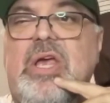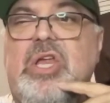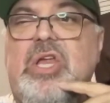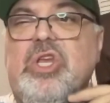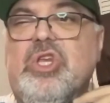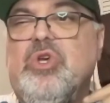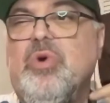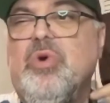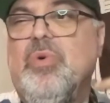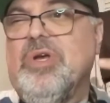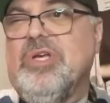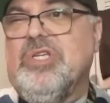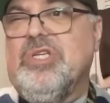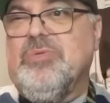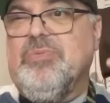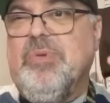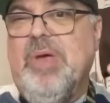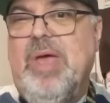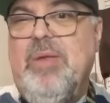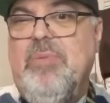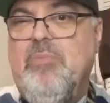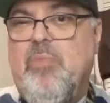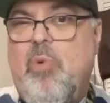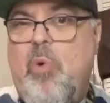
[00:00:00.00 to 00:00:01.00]
to
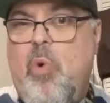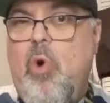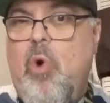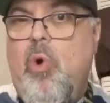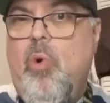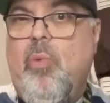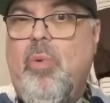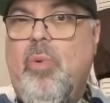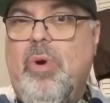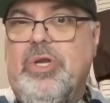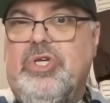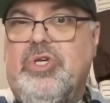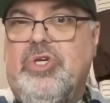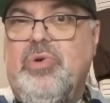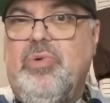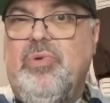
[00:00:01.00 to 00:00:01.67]
explain more what you